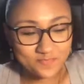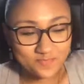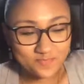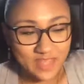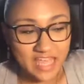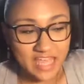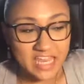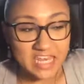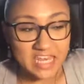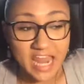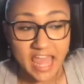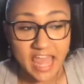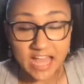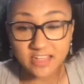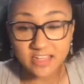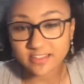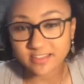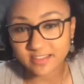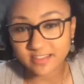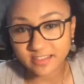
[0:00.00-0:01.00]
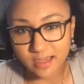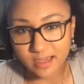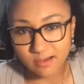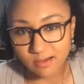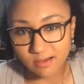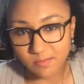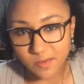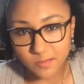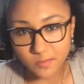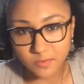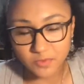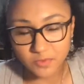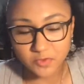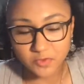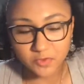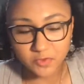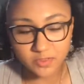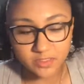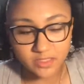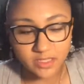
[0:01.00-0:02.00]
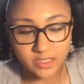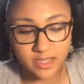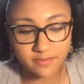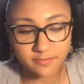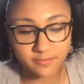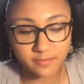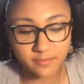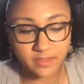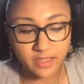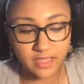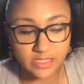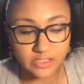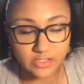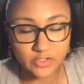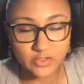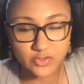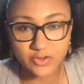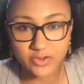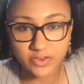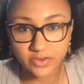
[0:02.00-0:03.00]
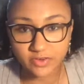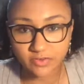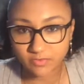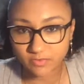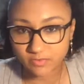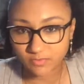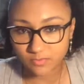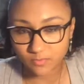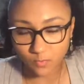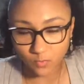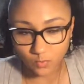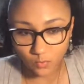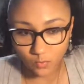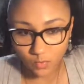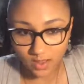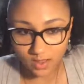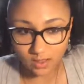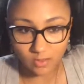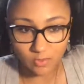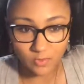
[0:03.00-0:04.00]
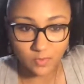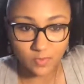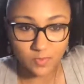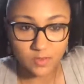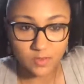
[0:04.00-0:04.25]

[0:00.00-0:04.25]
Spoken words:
nationally now I'm able to really, I feel, answer it well.